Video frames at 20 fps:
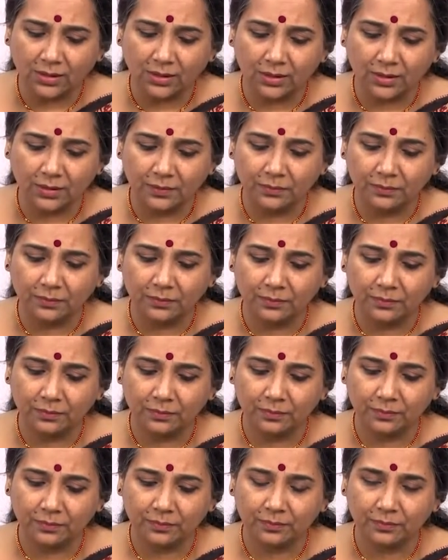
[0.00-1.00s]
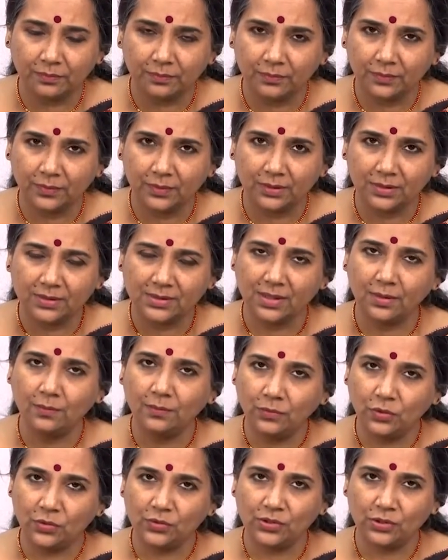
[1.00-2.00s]
Um,
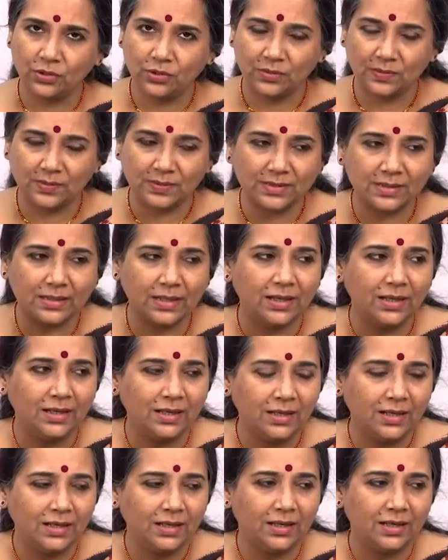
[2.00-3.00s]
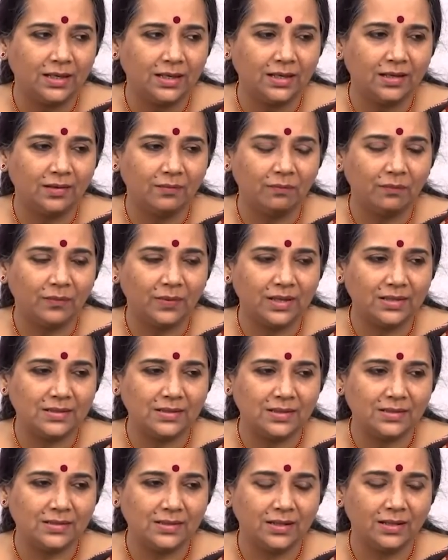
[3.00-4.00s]
some musicians, um,
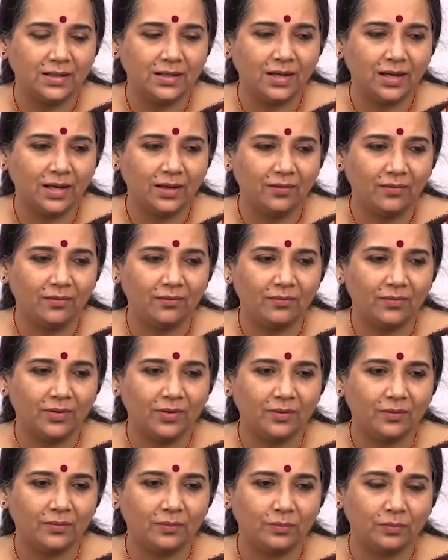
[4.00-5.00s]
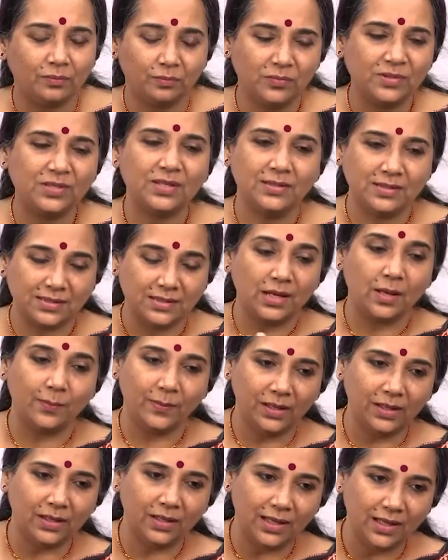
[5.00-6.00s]
as I said, have, uh, since
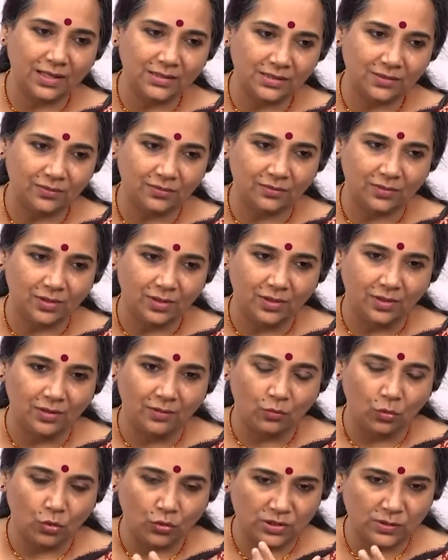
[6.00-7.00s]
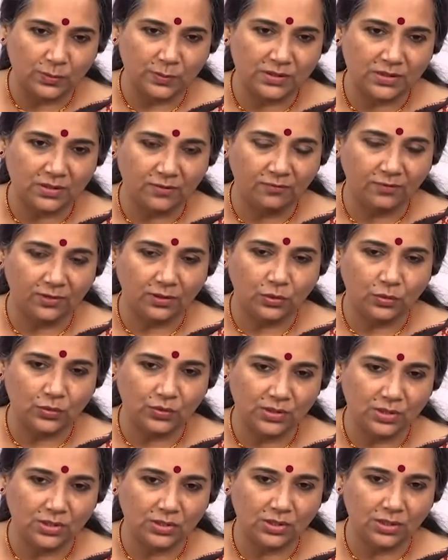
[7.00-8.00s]
gamaka has a more specific
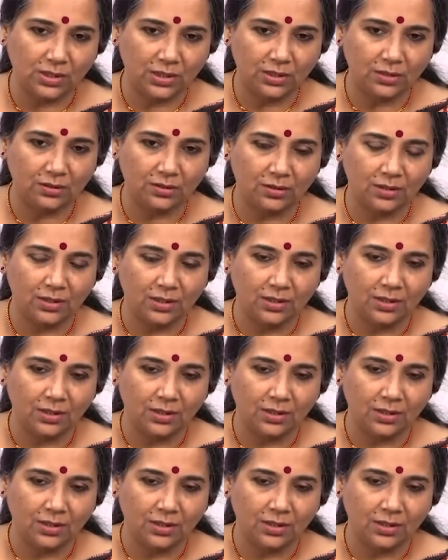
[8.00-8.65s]
usage in